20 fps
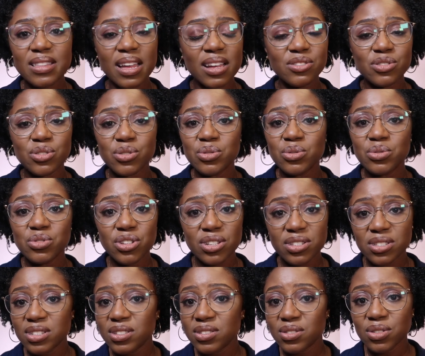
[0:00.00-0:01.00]
that do
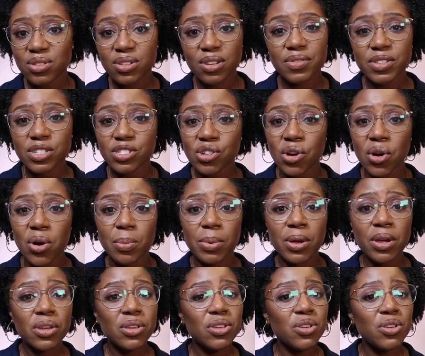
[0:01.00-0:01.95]
just as good of a job,